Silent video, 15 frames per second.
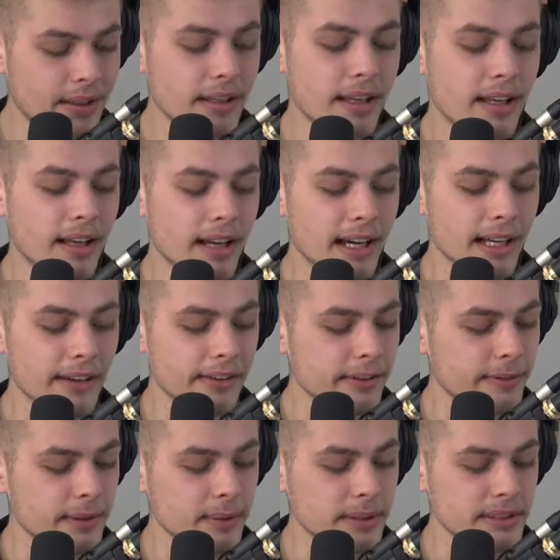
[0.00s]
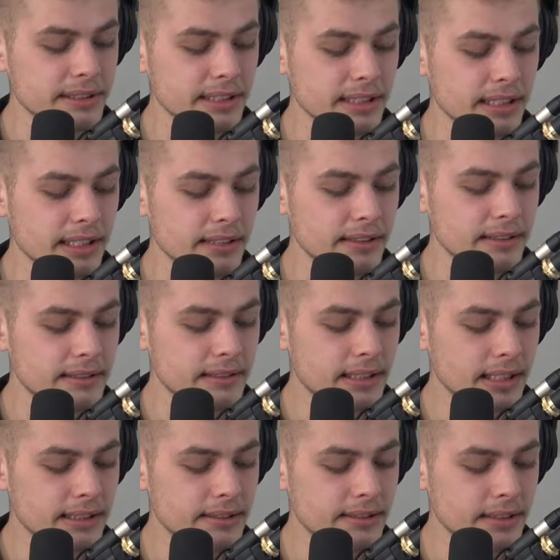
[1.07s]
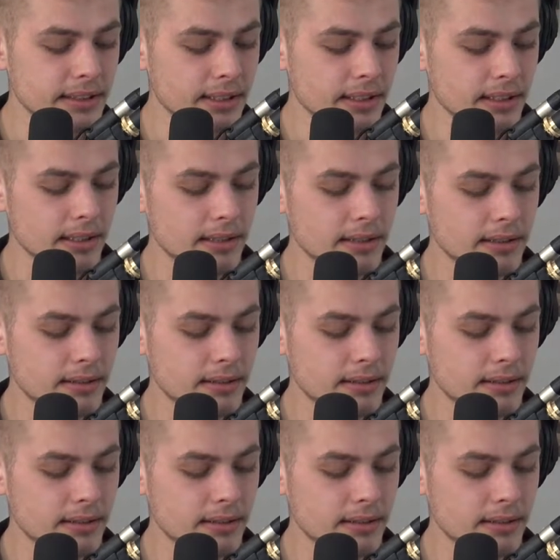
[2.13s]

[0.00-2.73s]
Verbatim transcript: I don't know if I want to see that. That's, uh,